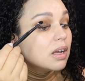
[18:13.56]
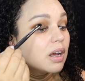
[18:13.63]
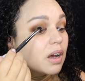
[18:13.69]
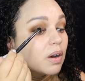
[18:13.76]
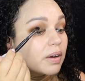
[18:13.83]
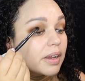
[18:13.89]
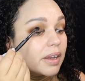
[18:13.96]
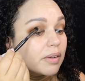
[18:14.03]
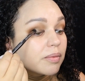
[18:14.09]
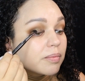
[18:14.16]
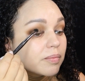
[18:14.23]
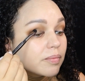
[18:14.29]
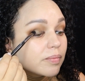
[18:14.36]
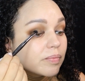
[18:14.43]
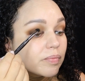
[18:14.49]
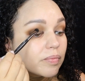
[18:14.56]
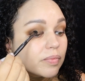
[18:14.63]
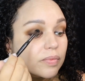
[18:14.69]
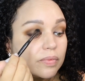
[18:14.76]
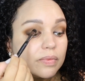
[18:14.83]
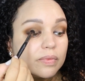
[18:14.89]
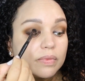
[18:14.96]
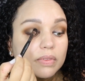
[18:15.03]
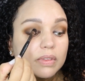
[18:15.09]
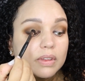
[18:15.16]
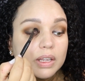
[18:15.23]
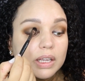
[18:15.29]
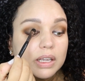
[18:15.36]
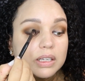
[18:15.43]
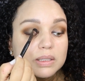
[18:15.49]
Okay,
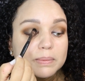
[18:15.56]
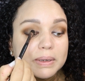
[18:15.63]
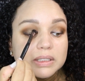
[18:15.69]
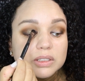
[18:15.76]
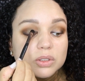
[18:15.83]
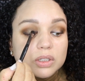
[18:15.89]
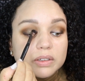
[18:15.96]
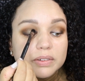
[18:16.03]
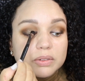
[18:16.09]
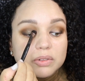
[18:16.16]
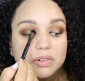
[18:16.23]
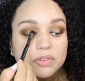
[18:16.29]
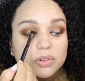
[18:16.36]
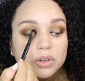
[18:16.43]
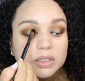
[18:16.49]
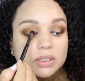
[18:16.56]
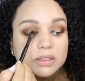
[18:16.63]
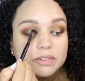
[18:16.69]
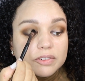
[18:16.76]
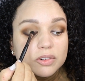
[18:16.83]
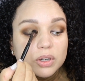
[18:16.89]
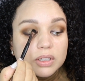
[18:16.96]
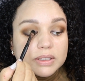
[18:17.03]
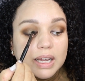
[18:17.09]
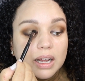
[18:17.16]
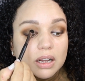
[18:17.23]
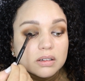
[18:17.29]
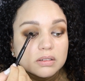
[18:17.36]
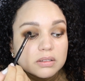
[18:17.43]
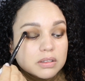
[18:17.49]
here's my story with fall
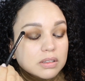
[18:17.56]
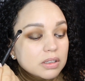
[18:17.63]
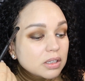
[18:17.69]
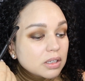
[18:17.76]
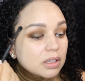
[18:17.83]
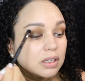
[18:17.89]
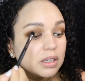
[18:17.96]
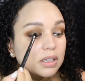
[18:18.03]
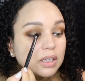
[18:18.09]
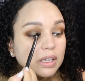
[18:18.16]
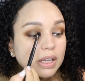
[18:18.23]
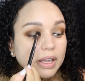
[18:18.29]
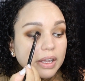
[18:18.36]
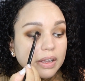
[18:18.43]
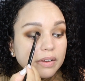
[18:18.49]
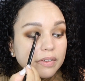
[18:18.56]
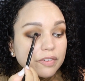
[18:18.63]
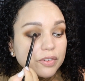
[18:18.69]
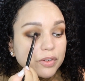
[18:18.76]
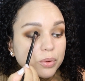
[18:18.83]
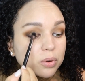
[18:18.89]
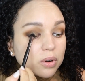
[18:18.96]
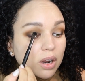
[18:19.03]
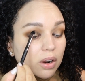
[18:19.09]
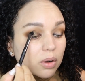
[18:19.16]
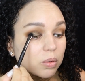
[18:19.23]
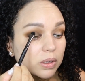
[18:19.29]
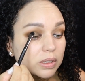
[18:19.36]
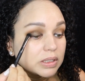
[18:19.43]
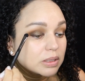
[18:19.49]
down. If you are
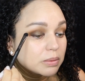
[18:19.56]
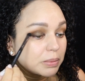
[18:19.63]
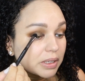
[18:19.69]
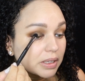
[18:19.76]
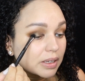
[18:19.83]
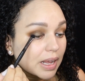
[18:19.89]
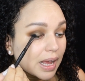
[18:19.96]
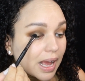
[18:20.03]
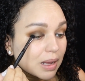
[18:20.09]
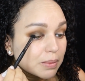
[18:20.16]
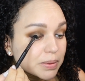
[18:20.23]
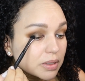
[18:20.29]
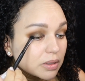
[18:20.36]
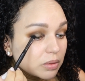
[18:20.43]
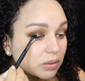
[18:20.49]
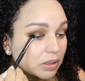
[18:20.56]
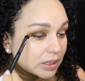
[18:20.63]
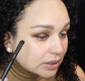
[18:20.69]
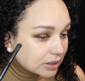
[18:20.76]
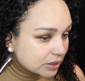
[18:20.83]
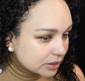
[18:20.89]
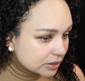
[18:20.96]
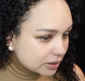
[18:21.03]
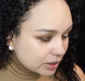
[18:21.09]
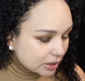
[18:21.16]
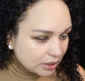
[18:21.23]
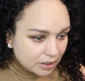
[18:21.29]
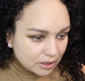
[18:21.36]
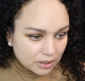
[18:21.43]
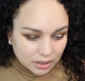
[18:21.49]
going to be an absolutely
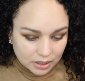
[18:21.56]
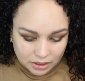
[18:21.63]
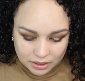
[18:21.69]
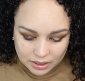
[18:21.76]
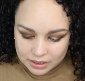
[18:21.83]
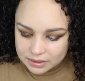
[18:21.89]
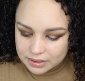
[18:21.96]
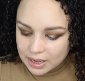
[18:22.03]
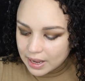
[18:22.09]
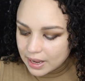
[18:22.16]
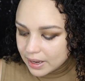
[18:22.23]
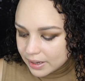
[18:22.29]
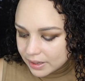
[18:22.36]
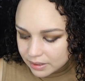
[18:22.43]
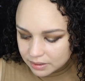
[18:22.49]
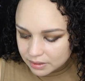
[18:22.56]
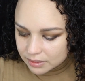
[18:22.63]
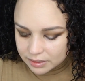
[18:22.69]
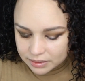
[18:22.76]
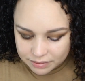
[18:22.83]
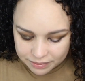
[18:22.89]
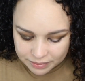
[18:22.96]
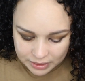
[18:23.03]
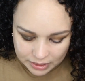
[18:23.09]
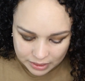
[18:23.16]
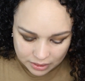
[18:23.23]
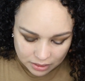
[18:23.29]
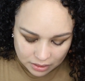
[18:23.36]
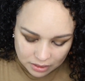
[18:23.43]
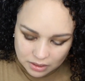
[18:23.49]
stunning color on the eye, then
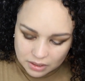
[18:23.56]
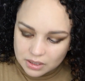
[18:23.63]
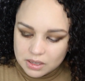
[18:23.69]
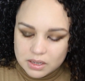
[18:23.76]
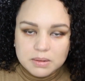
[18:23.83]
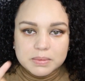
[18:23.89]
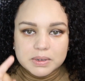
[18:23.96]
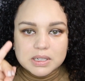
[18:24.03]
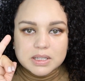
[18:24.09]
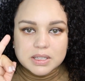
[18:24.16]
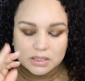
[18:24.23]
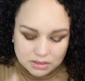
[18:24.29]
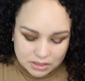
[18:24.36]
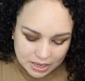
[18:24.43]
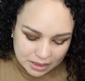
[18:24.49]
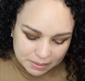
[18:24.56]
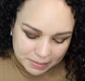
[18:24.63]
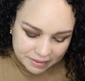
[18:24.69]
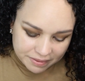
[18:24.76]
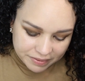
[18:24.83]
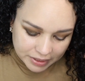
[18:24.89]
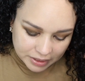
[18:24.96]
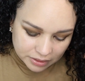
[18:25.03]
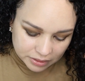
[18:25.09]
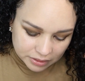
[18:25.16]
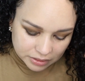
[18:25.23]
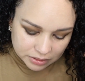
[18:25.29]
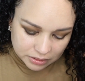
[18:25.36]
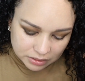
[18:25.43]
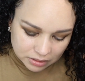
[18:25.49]
fine. I'm going to take my
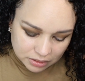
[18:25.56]
finger.